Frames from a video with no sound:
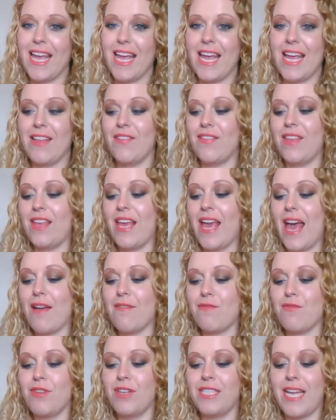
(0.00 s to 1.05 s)
in the
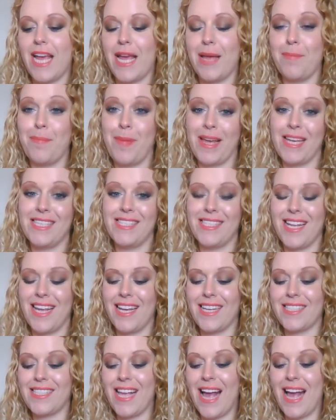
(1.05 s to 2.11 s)
Everyday Basics,